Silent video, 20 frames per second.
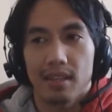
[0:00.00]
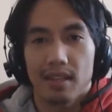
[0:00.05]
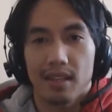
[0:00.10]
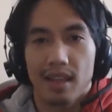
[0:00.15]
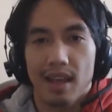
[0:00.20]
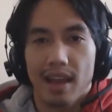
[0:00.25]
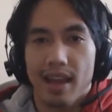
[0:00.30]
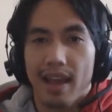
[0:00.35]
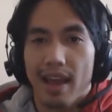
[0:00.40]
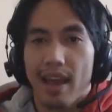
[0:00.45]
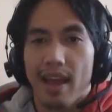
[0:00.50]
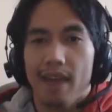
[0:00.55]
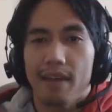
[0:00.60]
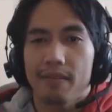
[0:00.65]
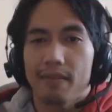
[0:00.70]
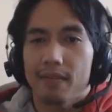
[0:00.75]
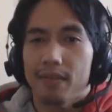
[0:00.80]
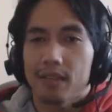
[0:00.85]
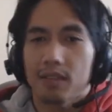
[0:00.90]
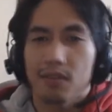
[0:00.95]
I
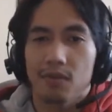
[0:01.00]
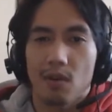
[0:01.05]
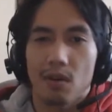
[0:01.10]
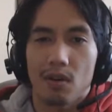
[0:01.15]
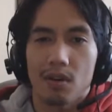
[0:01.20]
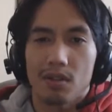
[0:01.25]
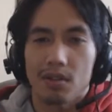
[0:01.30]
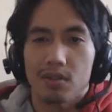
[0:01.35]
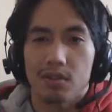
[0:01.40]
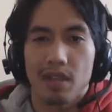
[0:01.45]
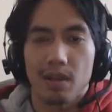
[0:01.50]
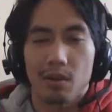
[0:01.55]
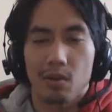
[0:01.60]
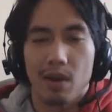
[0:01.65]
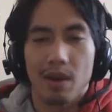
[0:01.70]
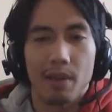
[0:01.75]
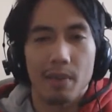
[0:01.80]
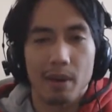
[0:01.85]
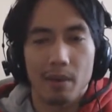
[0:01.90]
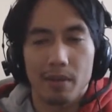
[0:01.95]
have as far as like
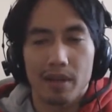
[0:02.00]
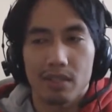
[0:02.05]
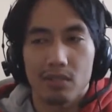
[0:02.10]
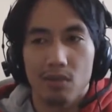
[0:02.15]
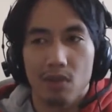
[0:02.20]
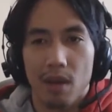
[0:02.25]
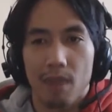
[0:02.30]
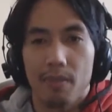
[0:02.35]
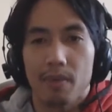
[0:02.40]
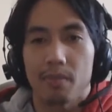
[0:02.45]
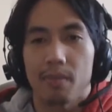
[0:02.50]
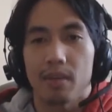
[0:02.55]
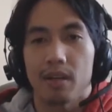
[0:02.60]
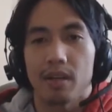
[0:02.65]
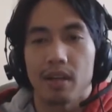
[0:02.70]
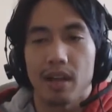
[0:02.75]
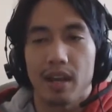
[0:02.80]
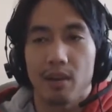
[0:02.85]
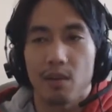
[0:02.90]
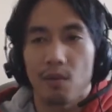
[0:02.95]
why my weight's dropping,
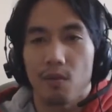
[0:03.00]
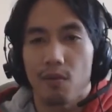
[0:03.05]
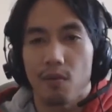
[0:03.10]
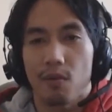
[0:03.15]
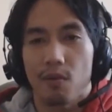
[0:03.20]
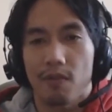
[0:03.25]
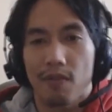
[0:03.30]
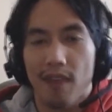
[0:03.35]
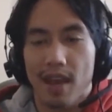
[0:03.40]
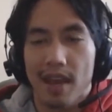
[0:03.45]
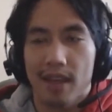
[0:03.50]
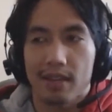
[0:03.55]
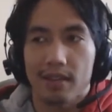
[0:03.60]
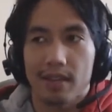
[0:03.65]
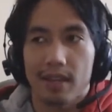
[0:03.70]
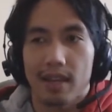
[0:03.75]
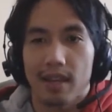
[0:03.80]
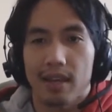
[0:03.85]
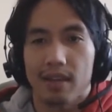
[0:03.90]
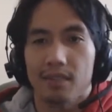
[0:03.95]
but I know for a fact
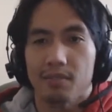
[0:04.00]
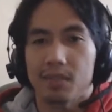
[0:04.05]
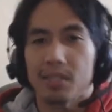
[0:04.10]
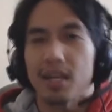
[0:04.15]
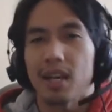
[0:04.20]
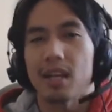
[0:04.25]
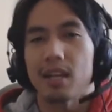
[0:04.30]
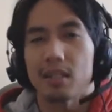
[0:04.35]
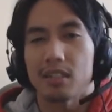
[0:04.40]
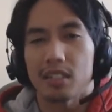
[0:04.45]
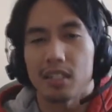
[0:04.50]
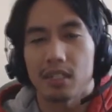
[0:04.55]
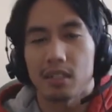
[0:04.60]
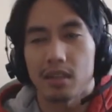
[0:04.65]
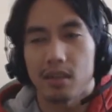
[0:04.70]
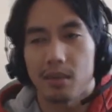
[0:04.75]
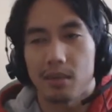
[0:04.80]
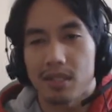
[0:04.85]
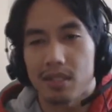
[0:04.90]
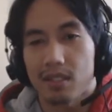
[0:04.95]
that I've been kind of
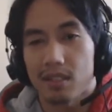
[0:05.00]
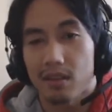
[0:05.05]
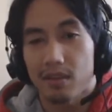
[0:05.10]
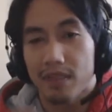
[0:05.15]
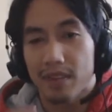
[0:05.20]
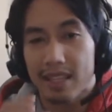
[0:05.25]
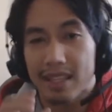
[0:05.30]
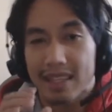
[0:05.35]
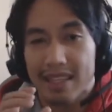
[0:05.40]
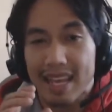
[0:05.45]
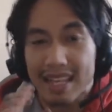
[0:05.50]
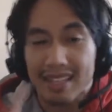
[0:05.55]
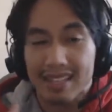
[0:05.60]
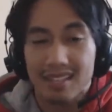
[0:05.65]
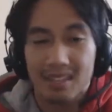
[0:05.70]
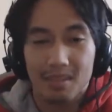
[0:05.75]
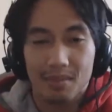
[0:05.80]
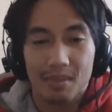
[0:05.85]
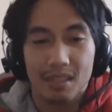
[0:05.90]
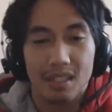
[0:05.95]
cheating on myself, and that's
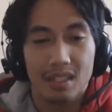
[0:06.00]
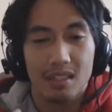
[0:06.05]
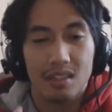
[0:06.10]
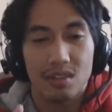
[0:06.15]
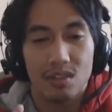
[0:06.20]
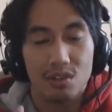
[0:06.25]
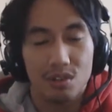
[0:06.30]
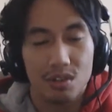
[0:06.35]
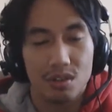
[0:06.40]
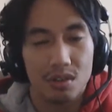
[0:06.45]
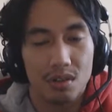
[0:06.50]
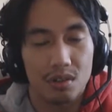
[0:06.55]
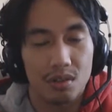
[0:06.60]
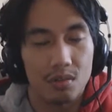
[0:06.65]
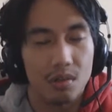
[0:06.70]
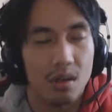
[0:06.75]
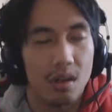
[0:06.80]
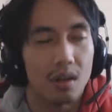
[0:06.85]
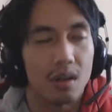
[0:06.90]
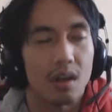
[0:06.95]
something you shouldn't
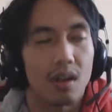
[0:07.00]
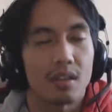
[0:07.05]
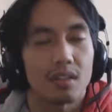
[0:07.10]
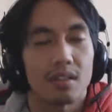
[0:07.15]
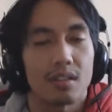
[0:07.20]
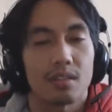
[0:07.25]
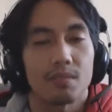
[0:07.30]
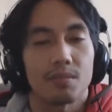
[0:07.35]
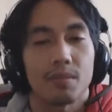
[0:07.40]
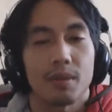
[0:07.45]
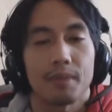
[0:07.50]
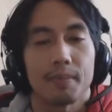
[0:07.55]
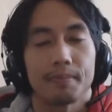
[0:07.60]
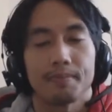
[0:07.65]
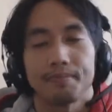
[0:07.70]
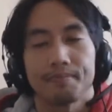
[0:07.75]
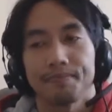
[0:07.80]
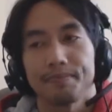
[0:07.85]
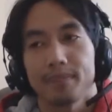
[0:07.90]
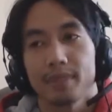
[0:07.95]
do on a contest prep.
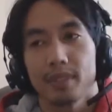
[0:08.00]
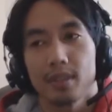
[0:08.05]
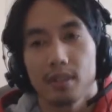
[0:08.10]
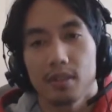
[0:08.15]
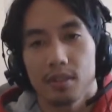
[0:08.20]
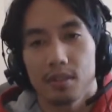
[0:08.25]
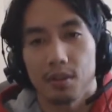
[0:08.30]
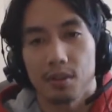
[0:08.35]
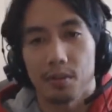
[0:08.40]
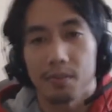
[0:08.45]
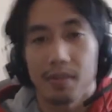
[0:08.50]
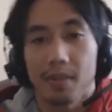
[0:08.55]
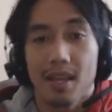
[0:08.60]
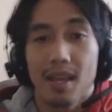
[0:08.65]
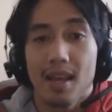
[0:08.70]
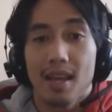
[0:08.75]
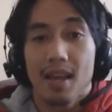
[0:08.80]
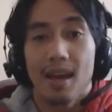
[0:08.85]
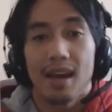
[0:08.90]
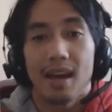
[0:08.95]
So
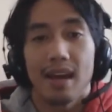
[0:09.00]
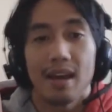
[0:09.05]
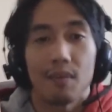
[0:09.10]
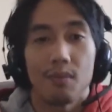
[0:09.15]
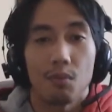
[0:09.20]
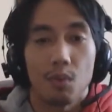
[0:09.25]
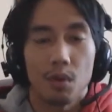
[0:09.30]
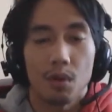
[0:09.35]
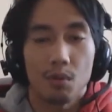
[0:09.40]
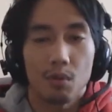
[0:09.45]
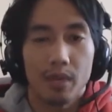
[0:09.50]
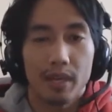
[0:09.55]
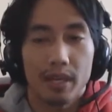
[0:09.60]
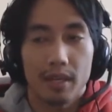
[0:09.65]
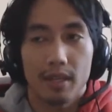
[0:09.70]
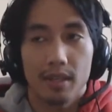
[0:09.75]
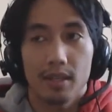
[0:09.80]
I have 1 week